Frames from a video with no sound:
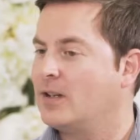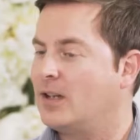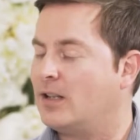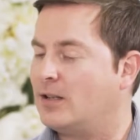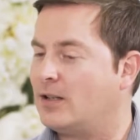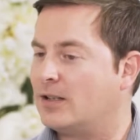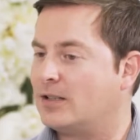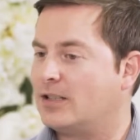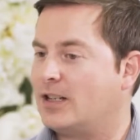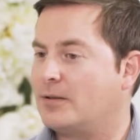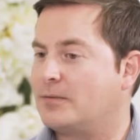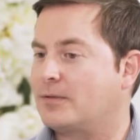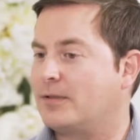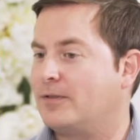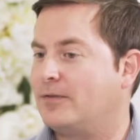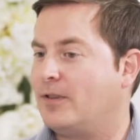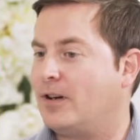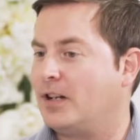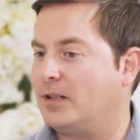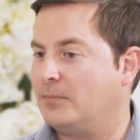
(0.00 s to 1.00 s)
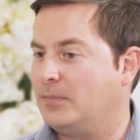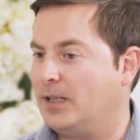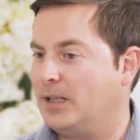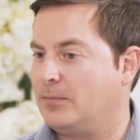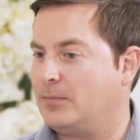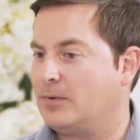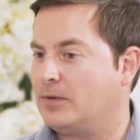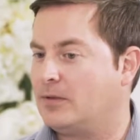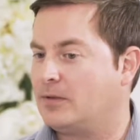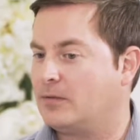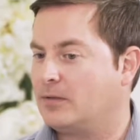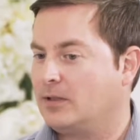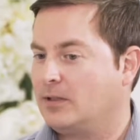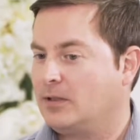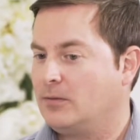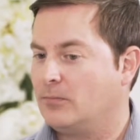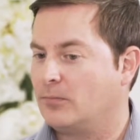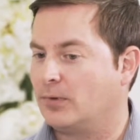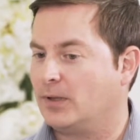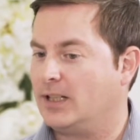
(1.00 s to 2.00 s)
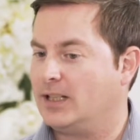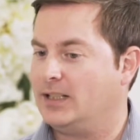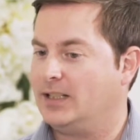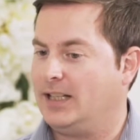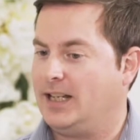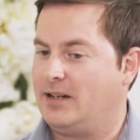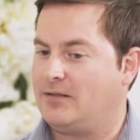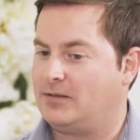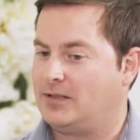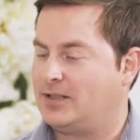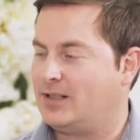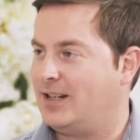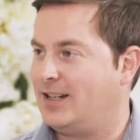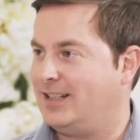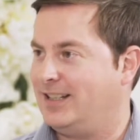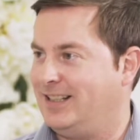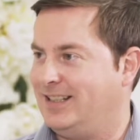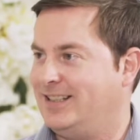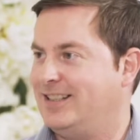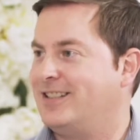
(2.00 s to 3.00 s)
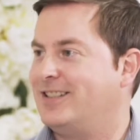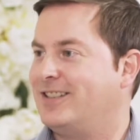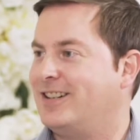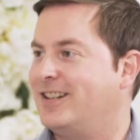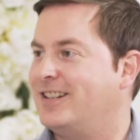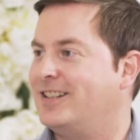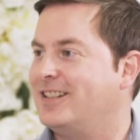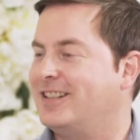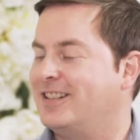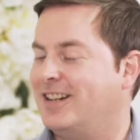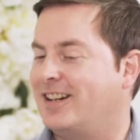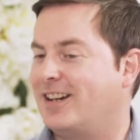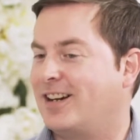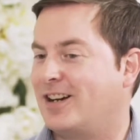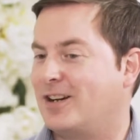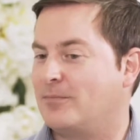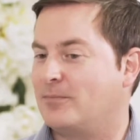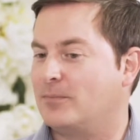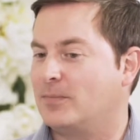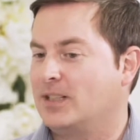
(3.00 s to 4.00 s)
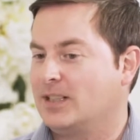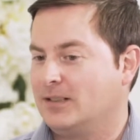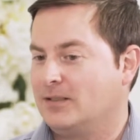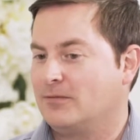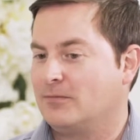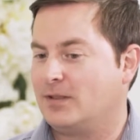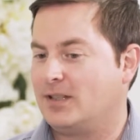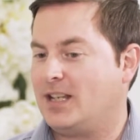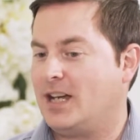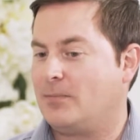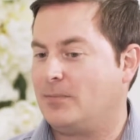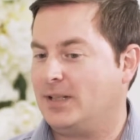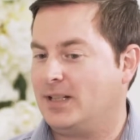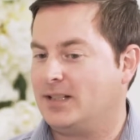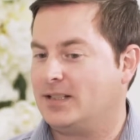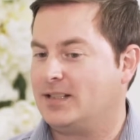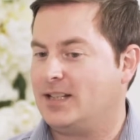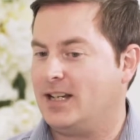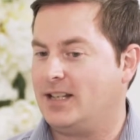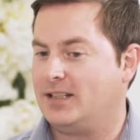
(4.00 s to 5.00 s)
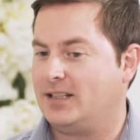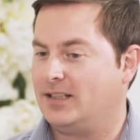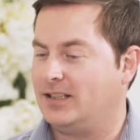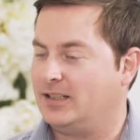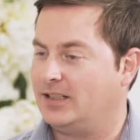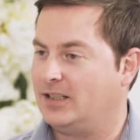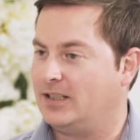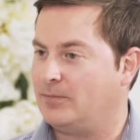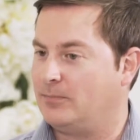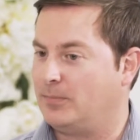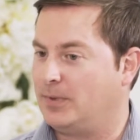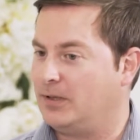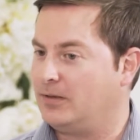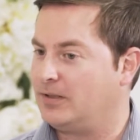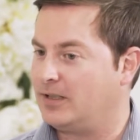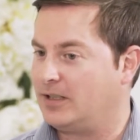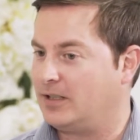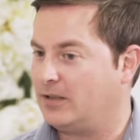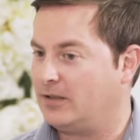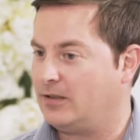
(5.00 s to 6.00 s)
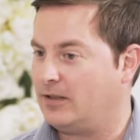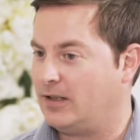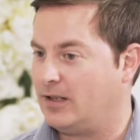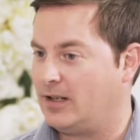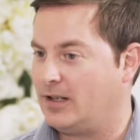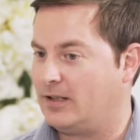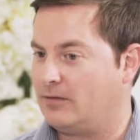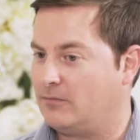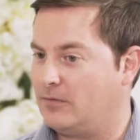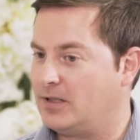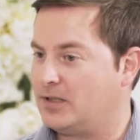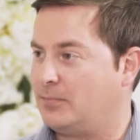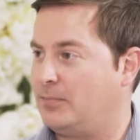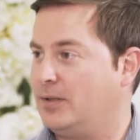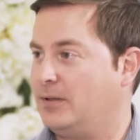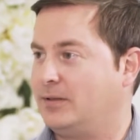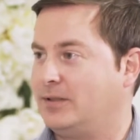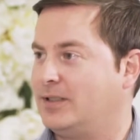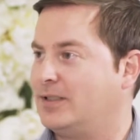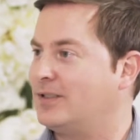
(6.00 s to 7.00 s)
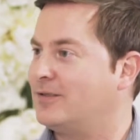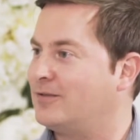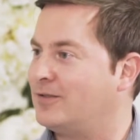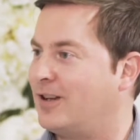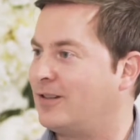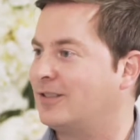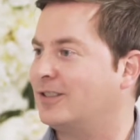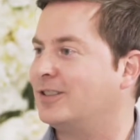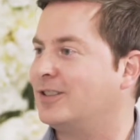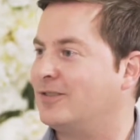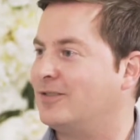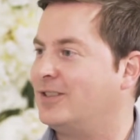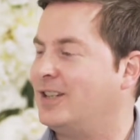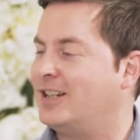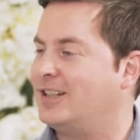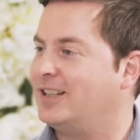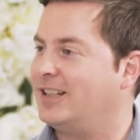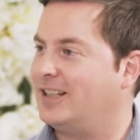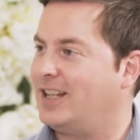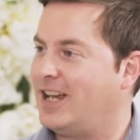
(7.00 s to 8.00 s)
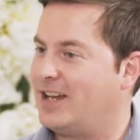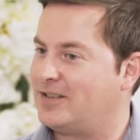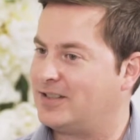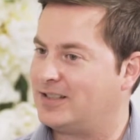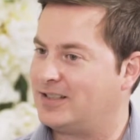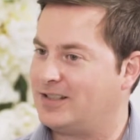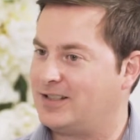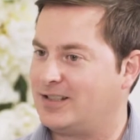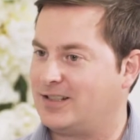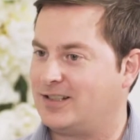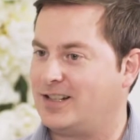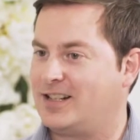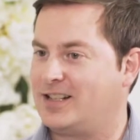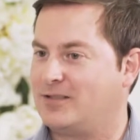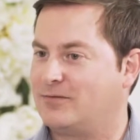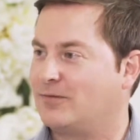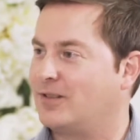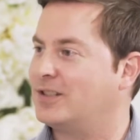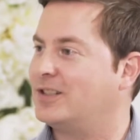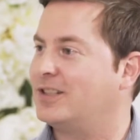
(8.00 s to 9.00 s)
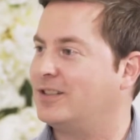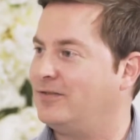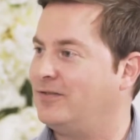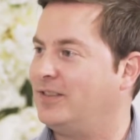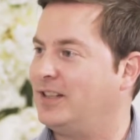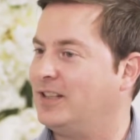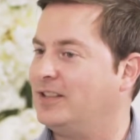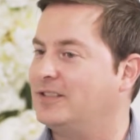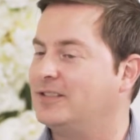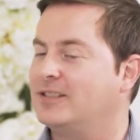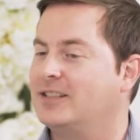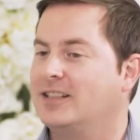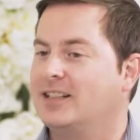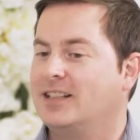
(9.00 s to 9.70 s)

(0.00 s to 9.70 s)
A lot of times we find people bring the outside inside. With that being said, the building was built so long ago that it has such a nice rustic feel.